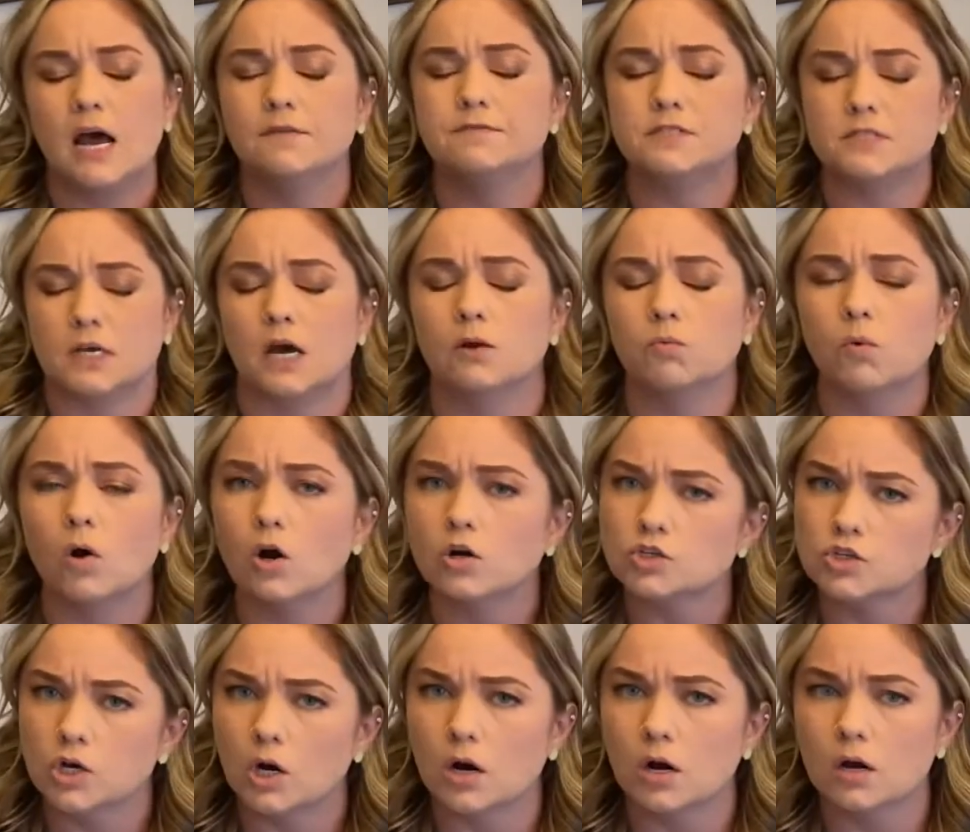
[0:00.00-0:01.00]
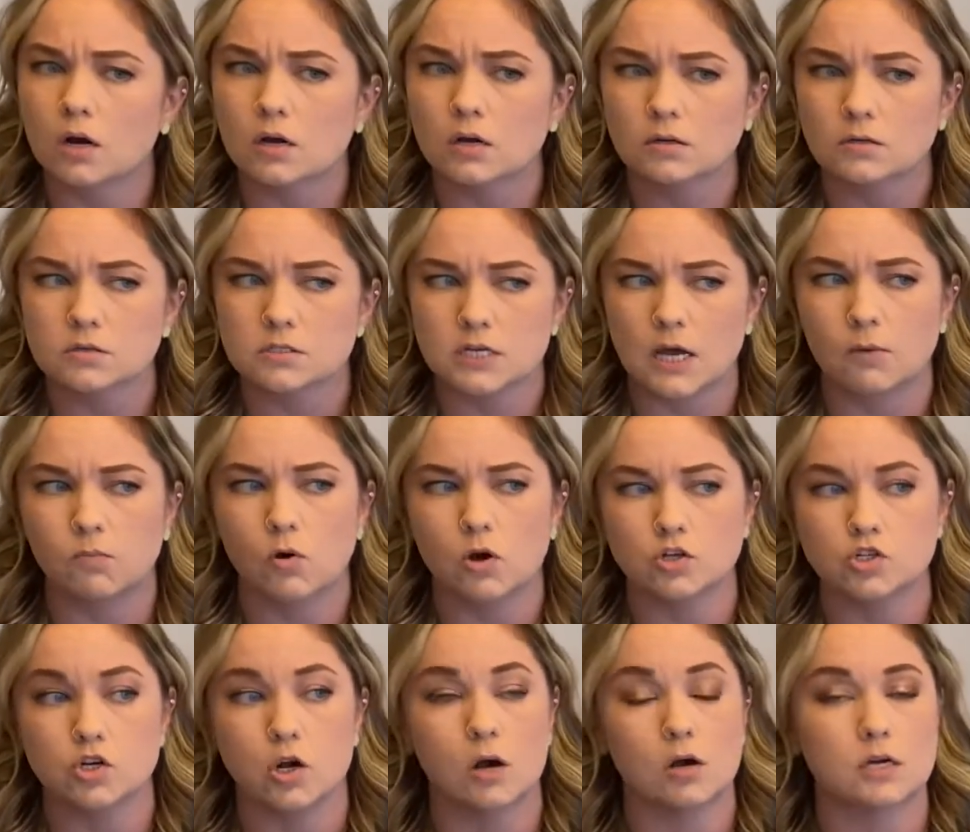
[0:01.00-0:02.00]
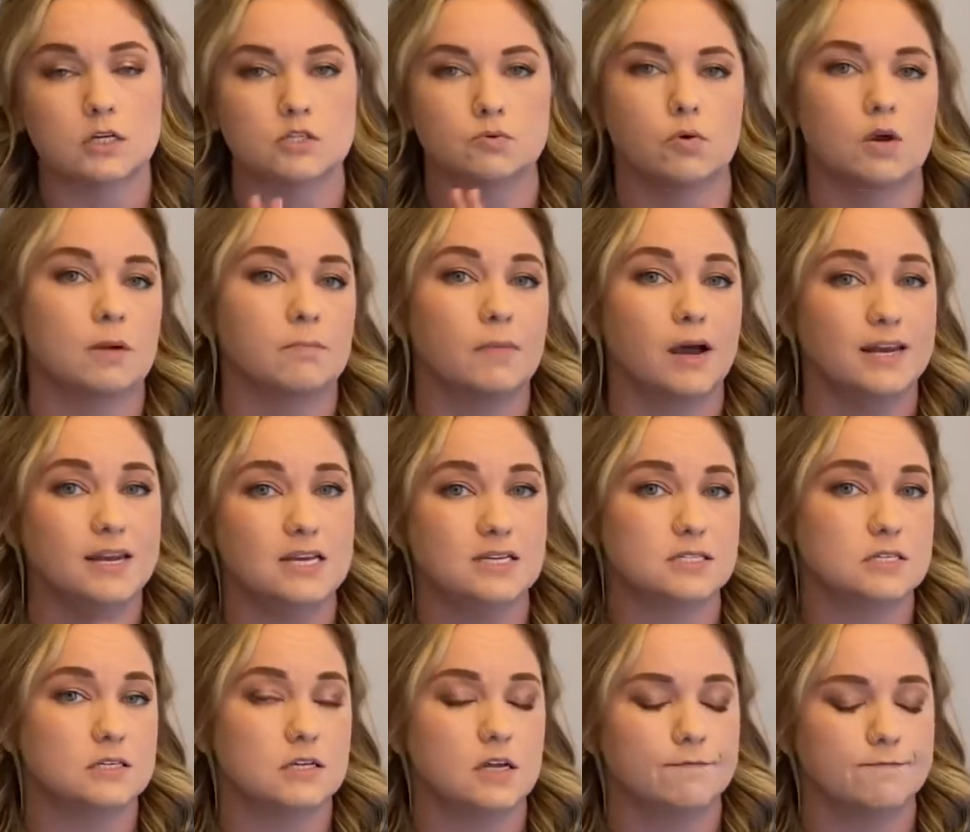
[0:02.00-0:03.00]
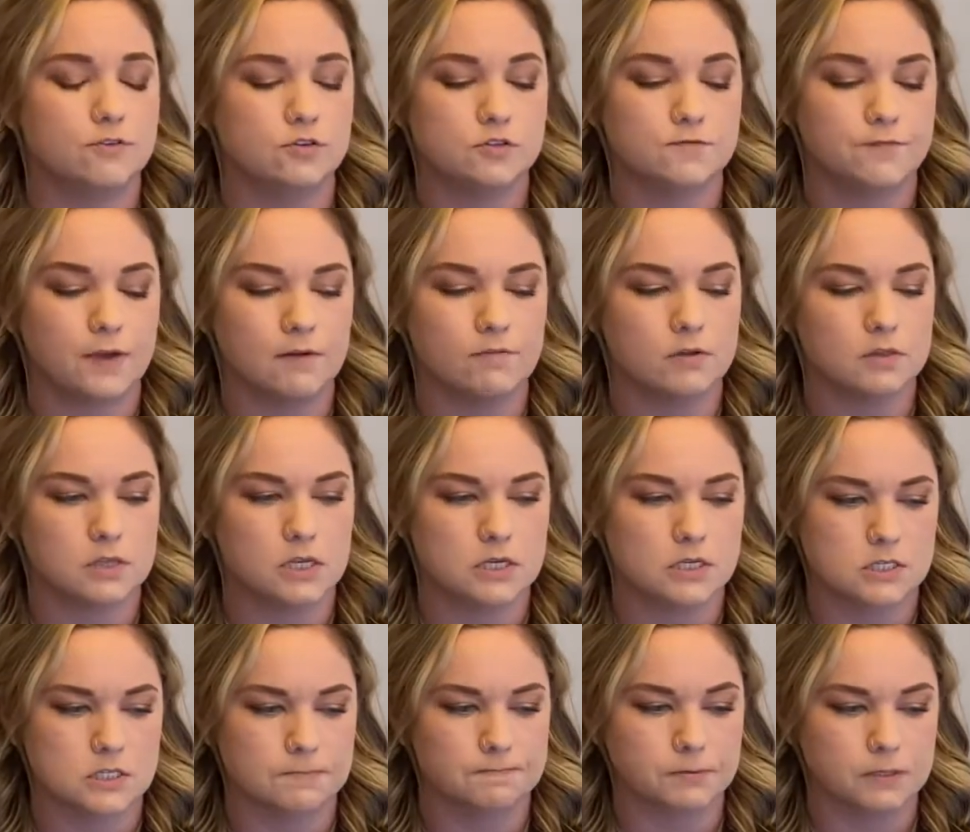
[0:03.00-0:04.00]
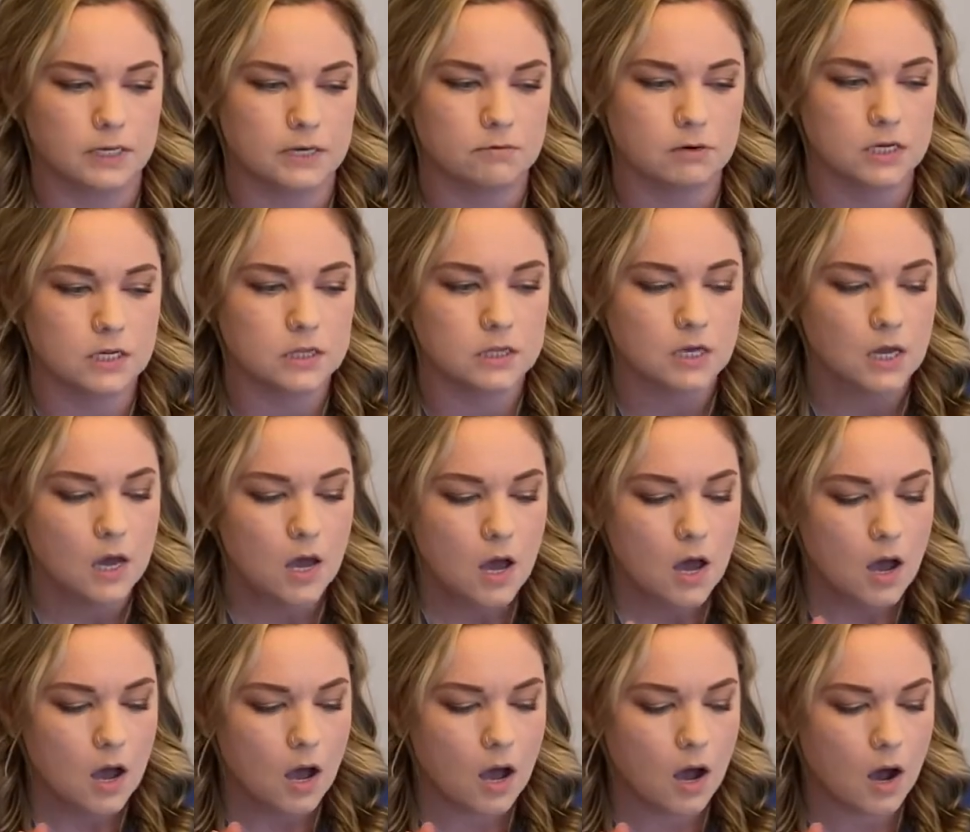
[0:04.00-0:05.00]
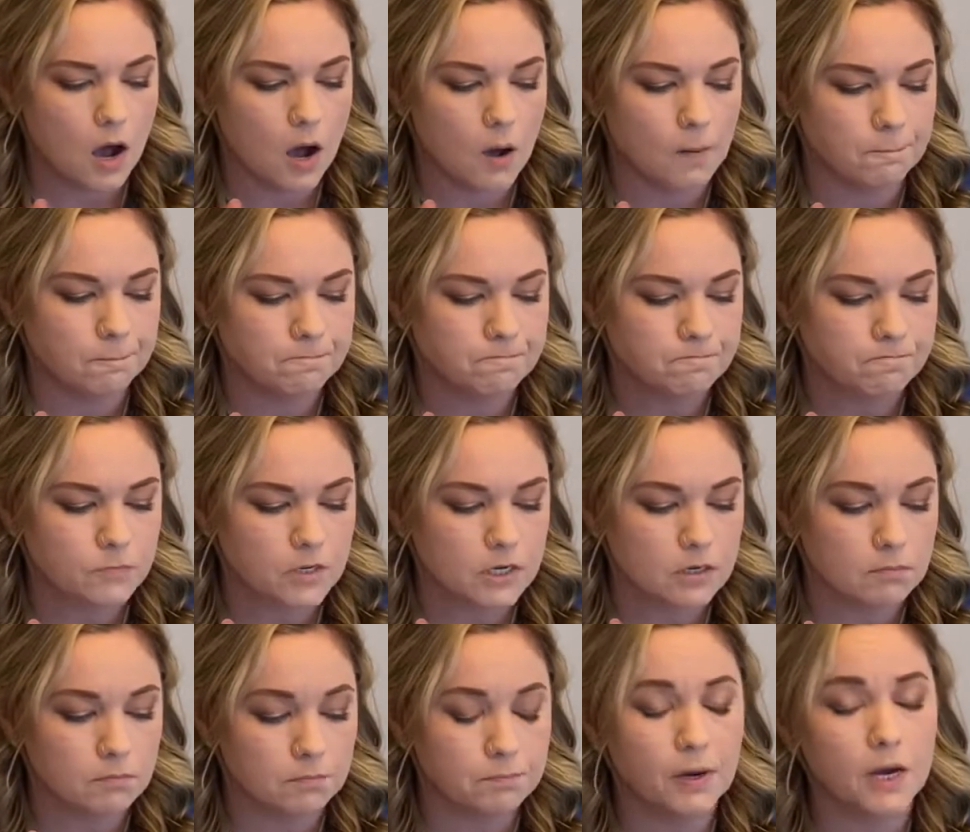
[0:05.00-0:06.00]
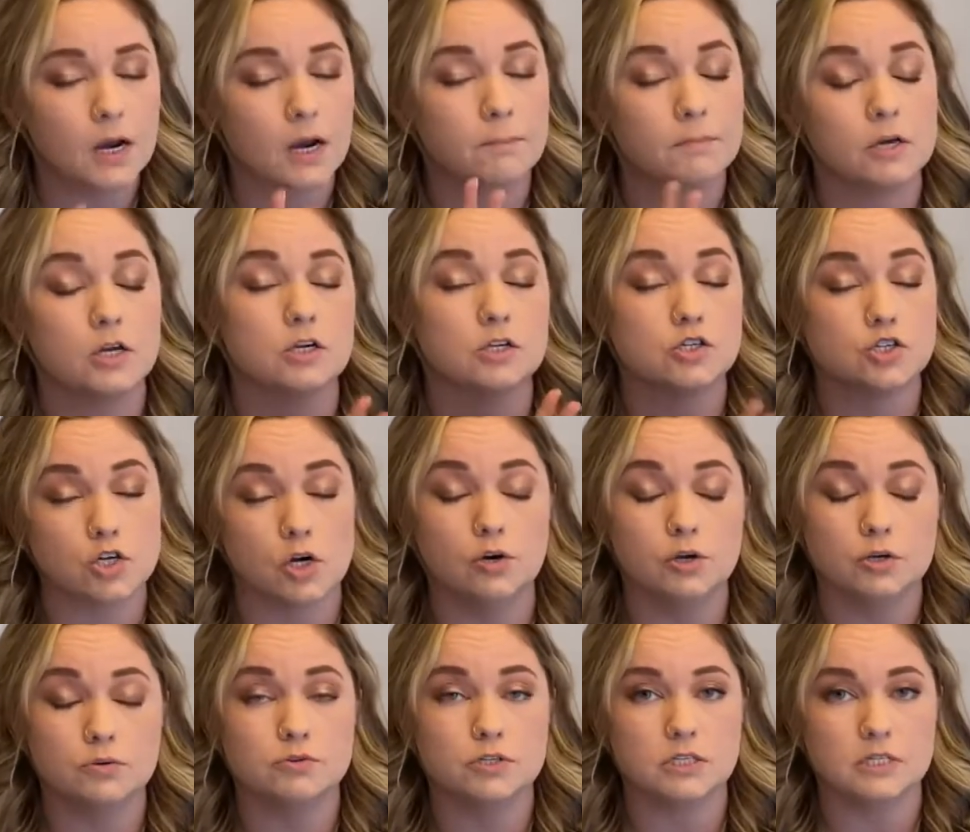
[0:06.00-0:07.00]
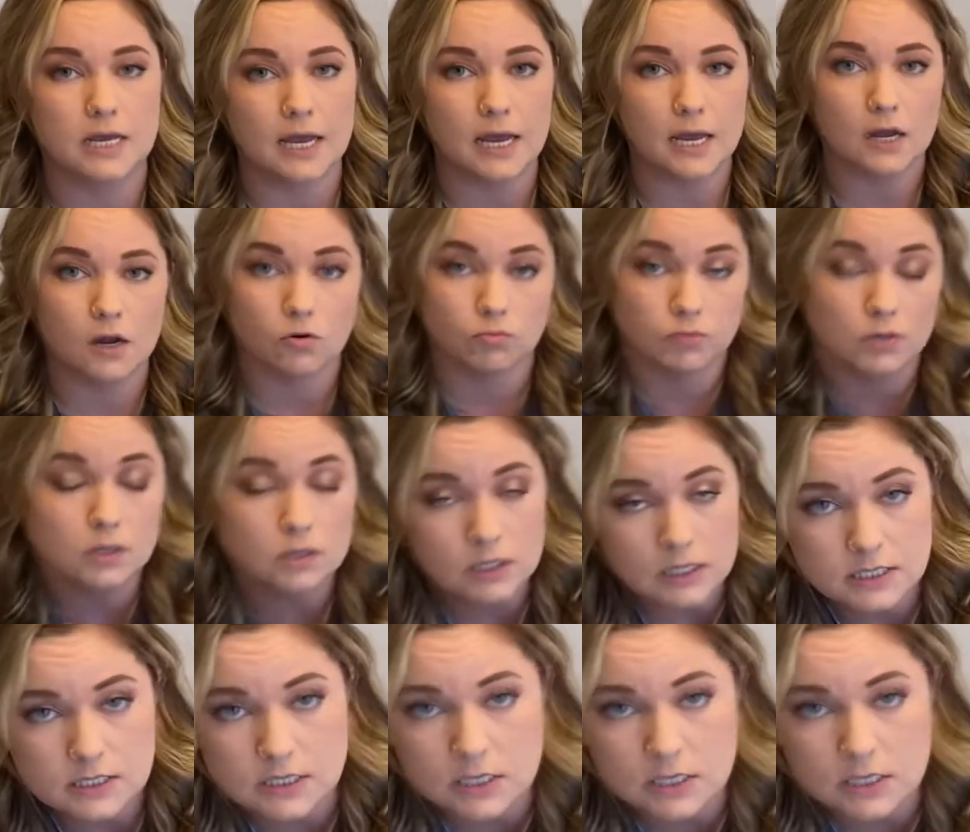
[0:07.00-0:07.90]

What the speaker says: sidewalk chalk. Sidewalk chalk is one of my niece and nephew's favorite things to play with. But I'm gonna show you today a real easy